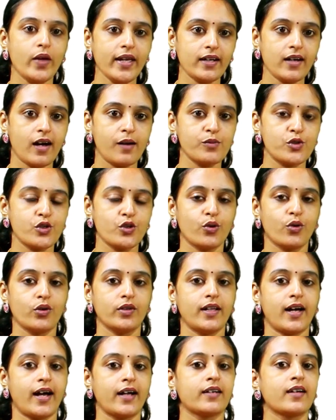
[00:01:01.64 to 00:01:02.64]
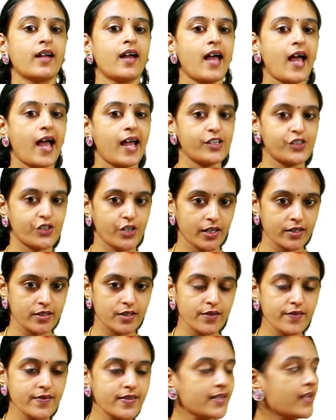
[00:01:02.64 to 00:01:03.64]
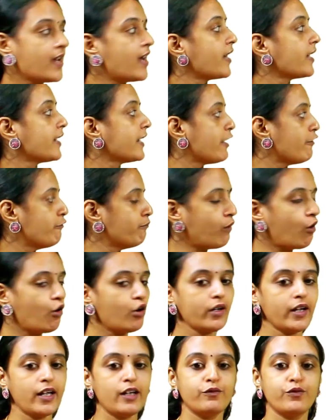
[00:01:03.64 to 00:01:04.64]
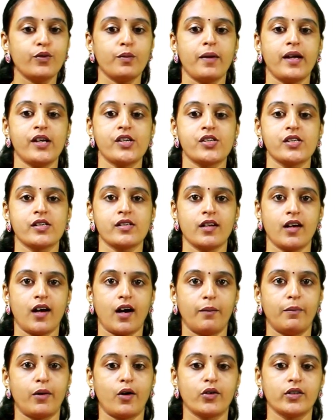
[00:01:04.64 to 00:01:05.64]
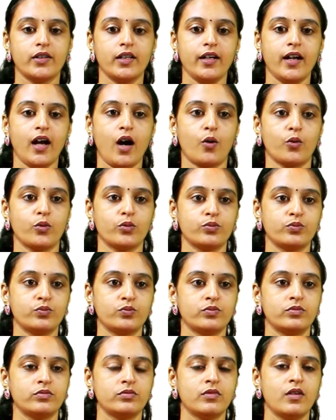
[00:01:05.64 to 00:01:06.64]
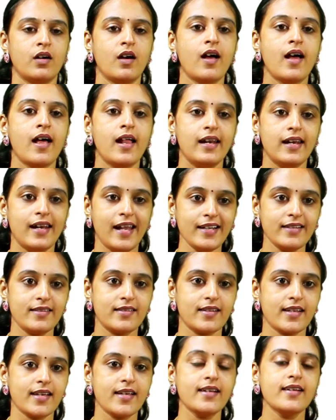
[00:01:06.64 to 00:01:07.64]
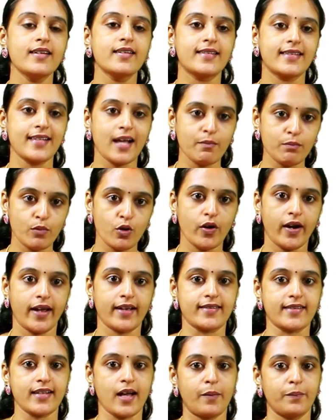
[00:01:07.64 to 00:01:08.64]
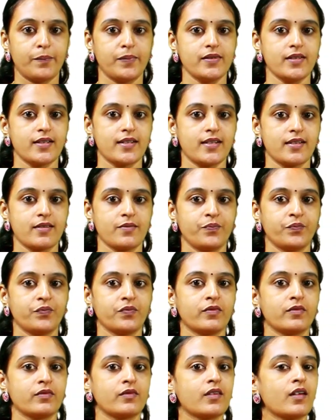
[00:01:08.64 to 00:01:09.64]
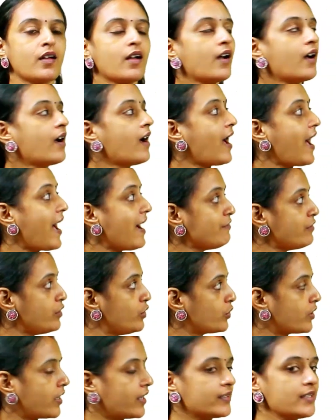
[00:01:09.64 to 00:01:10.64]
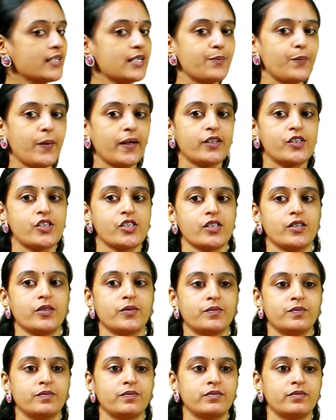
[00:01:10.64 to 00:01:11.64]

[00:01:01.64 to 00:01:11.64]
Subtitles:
we come to know that adjectives give more information about the noun. Let's see some more examples. Have a look at this picture.